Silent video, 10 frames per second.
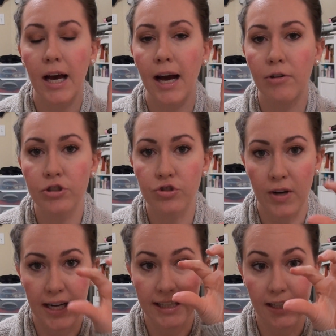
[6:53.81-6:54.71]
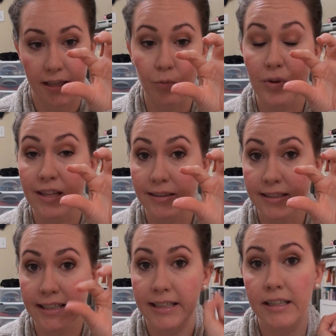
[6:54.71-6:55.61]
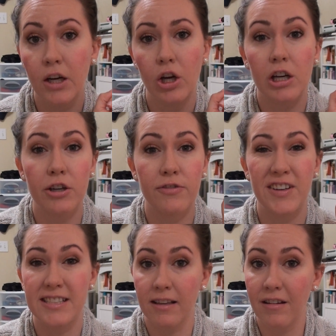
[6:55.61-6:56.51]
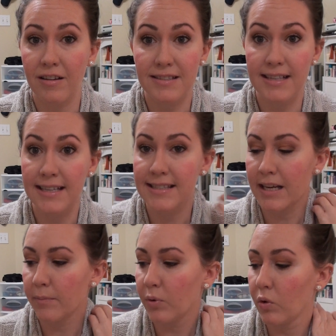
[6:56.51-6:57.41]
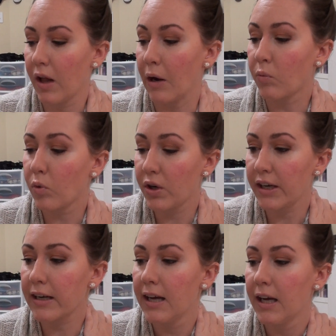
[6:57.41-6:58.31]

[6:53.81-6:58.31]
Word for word: I would try it like with a lid, or if a deluxe size sample, I would,